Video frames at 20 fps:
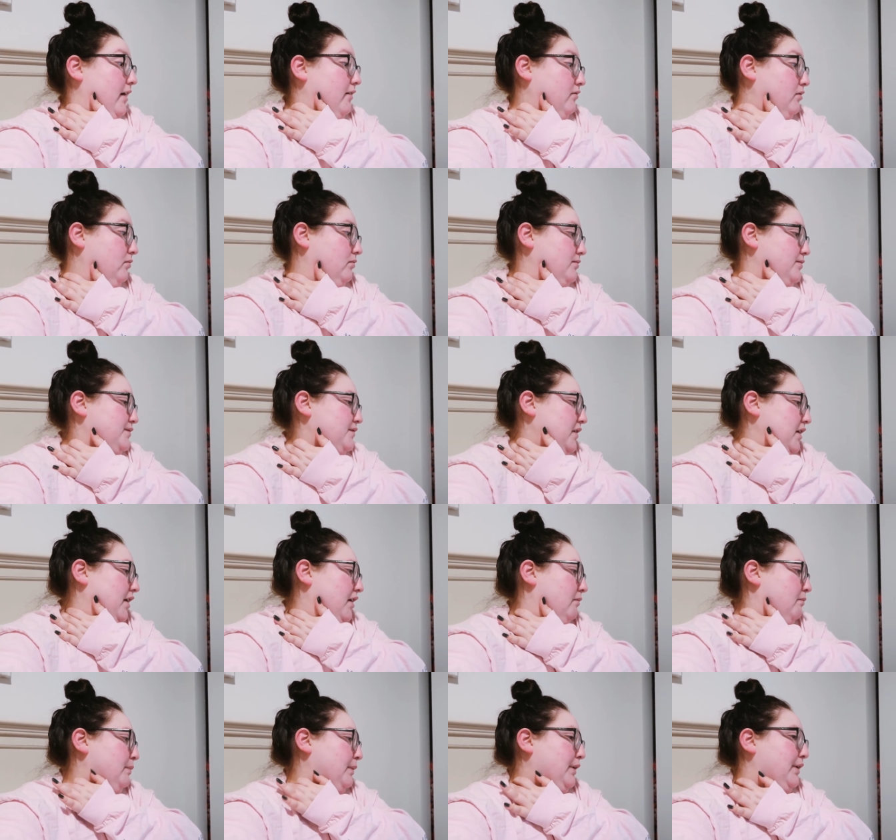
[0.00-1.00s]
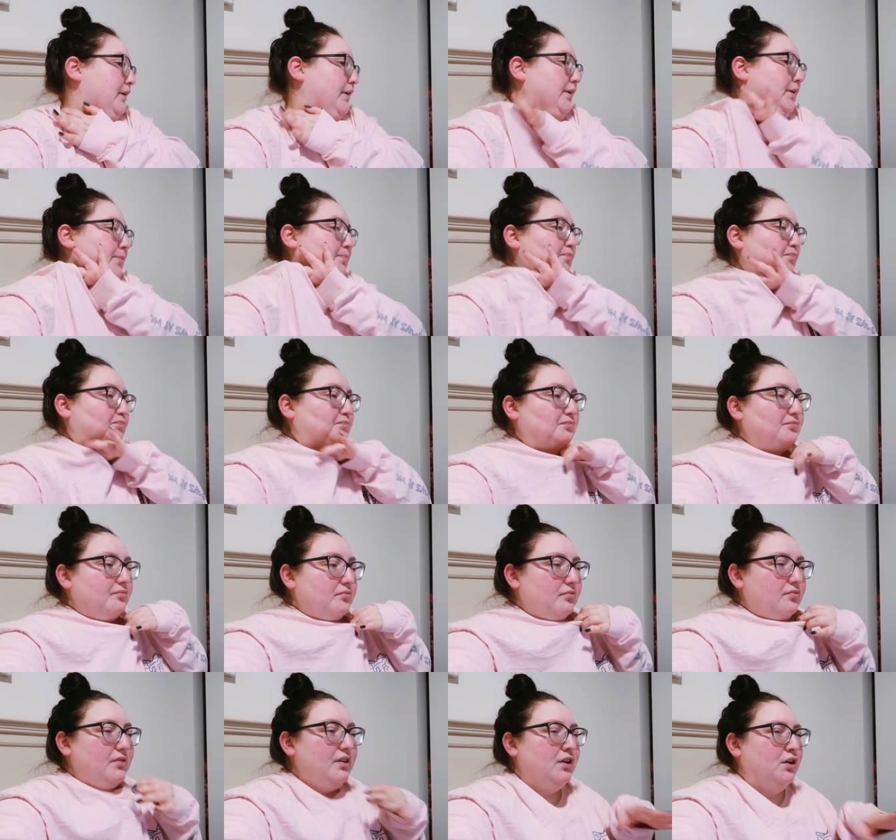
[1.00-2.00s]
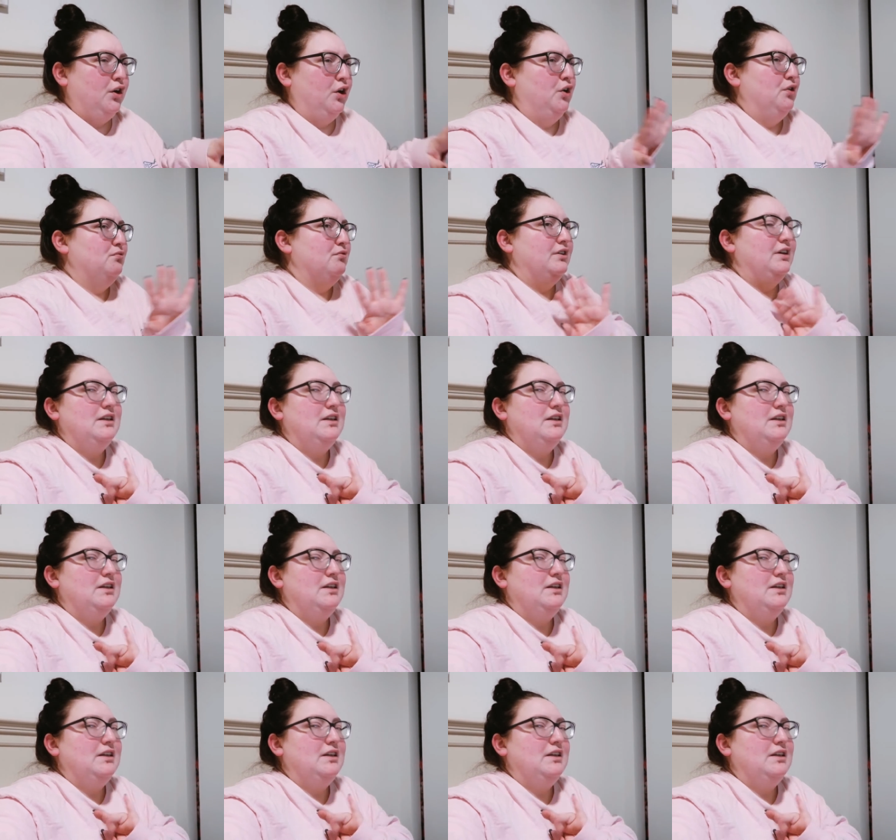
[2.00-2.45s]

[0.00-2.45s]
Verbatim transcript: Everyone was fine, but um, couldn't